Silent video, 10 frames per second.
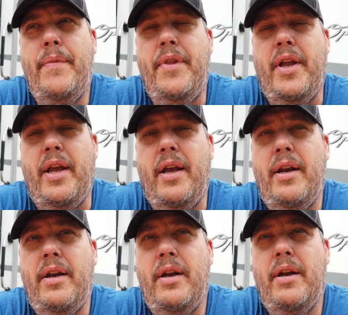
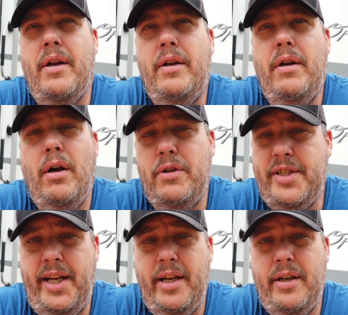then you're all
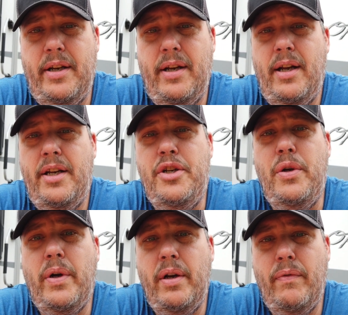set. And
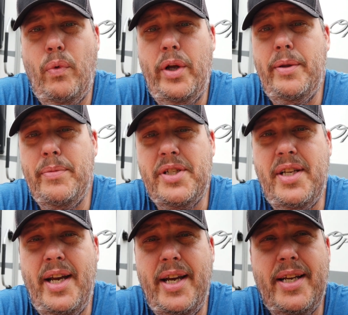you can avoid the
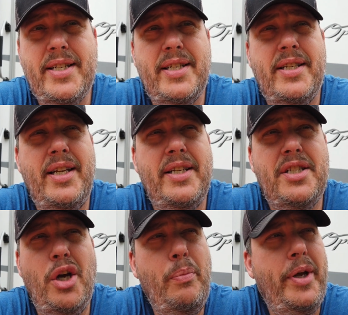mistakes that
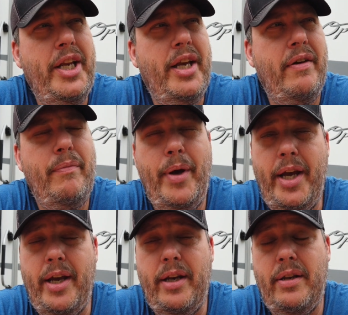so many have
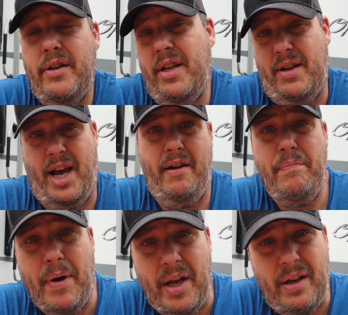made, that
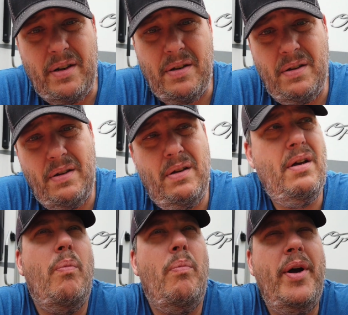I've made.
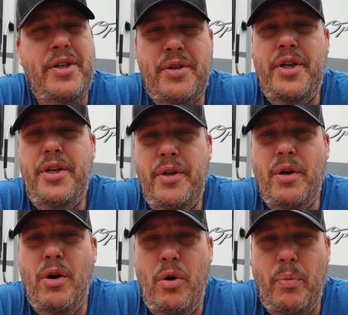Make sure you do
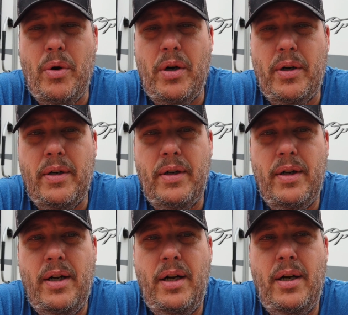your homework
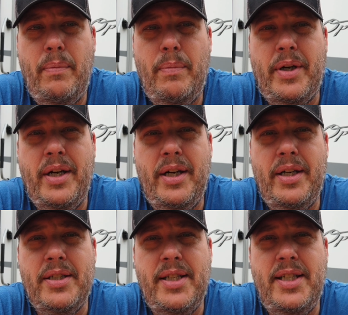
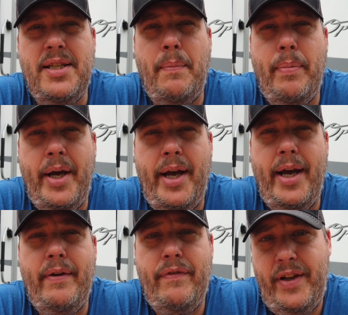because it's a
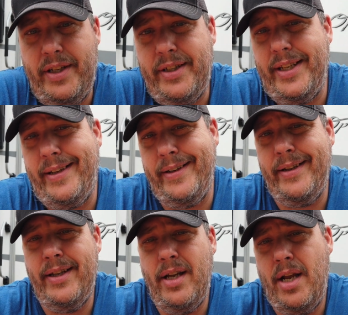bad feeling
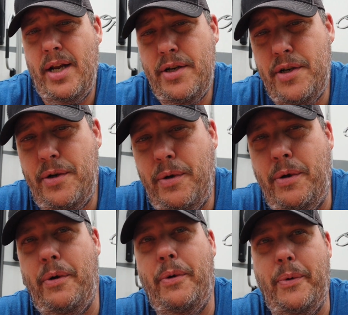
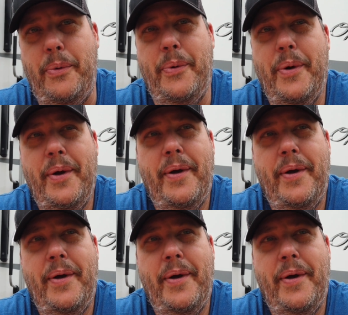to